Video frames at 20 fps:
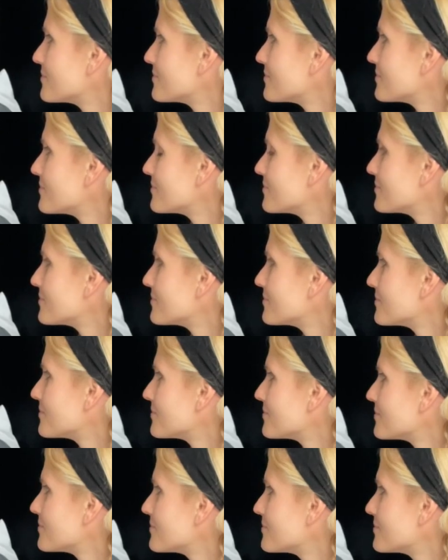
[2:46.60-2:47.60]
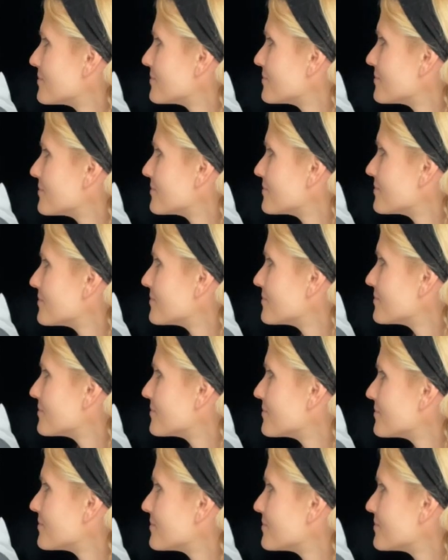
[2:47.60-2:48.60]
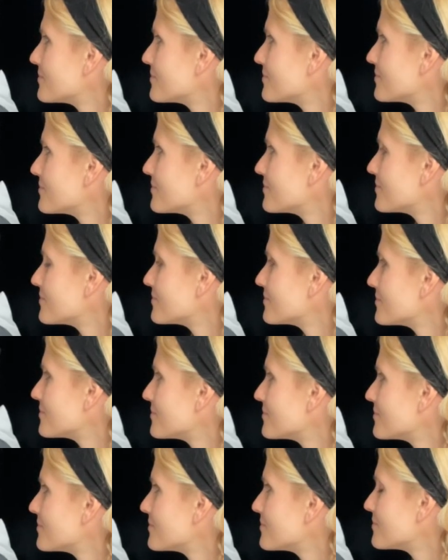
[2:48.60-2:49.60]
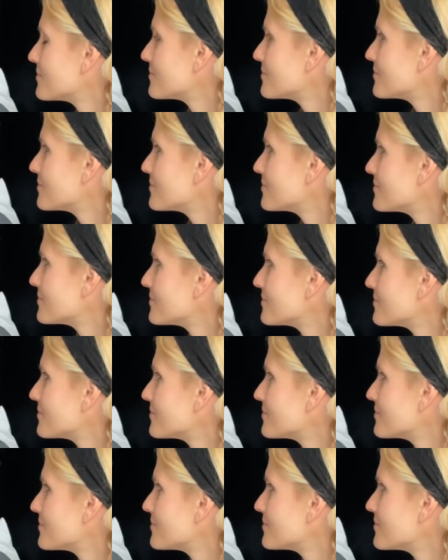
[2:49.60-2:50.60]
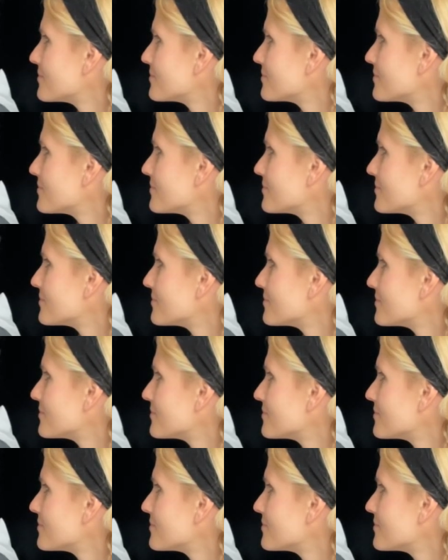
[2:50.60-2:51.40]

(not speaking)